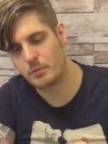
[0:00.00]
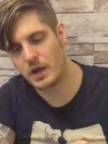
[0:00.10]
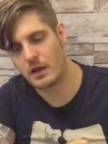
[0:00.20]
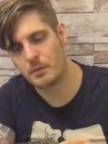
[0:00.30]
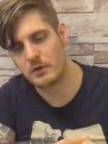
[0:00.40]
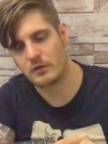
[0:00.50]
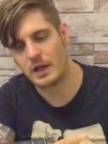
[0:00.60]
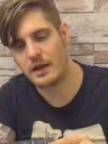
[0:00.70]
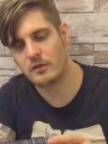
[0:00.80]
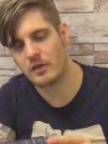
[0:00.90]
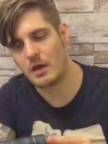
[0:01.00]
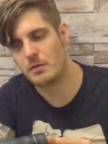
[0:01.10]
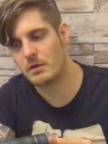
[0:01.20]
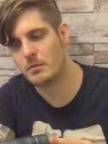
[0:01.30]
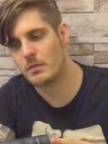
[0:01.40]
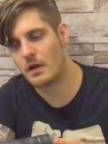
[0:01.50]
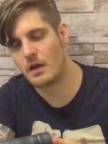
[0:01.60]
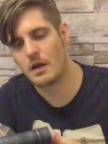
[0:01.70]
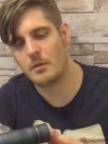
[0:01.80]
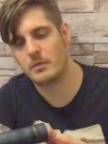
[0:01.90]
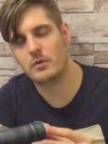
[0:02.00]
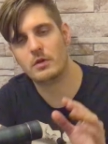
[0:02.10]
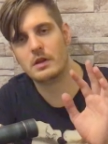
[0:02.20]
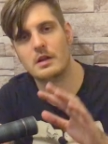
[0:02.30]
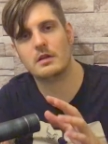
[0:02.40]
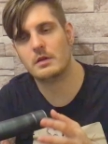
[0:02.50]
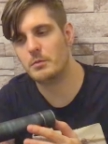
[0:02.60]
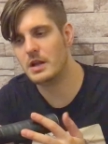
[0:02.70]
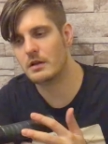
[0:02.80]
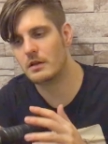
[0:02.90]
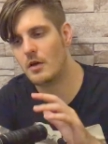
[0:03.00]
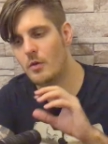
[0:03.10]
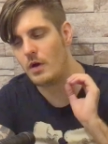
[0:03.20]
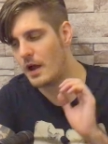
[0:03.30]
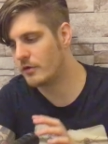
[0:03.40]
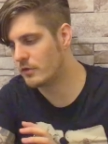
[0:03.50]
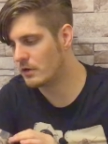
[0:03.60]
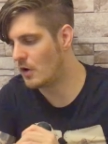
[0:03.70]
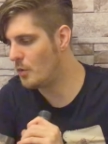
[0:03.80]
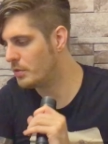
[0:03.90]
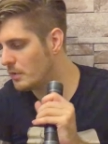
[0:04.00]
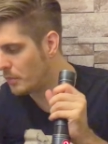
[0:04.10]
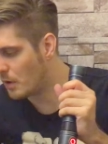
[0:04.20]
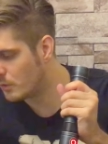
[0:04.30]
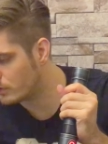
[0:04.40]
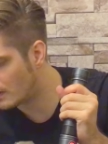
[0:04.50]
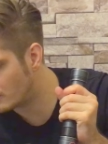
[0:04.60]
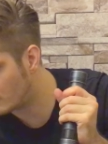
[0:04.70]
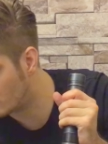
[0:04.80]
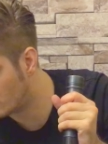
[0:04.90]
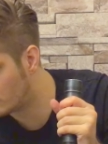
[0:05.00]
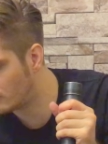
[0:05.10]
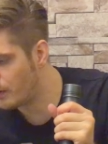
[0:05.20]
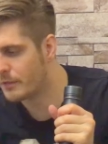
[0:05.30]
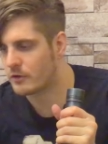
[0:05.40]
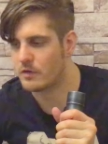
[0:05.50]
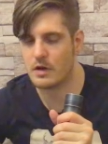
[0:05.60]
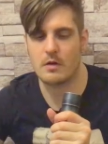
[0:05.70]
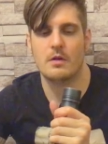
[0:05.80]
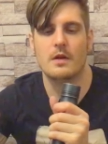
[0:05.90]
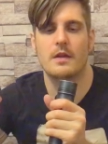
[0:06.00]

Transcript: pick up this lightsaber um, you will need immediately know after you open the pommel that this is a Sabertrio